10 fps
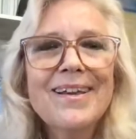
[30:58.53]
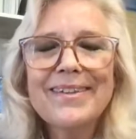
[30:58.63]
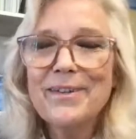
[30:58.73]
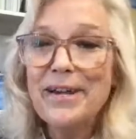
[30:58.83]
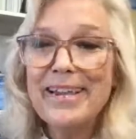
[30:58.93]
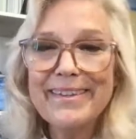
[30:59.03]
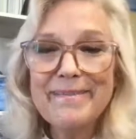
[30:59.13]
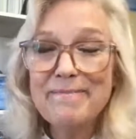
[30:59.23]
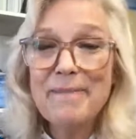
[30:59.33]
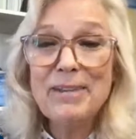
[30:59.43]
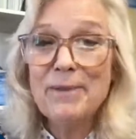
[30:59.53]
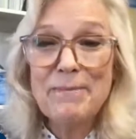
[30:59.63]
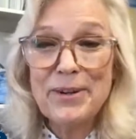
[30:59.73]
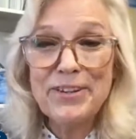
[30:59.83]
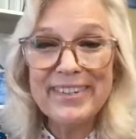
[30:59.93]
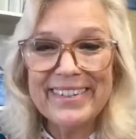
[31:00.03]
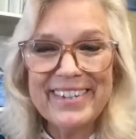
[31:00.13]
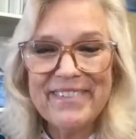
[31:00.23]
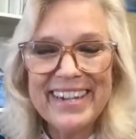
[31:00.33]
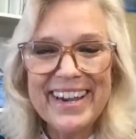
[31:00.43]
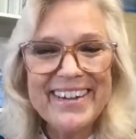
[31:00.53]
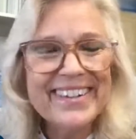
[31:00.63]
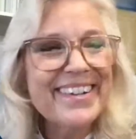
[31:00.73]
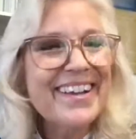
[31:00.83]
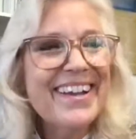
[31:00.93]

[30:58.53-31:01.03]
Sorry, it makes me emotional even now.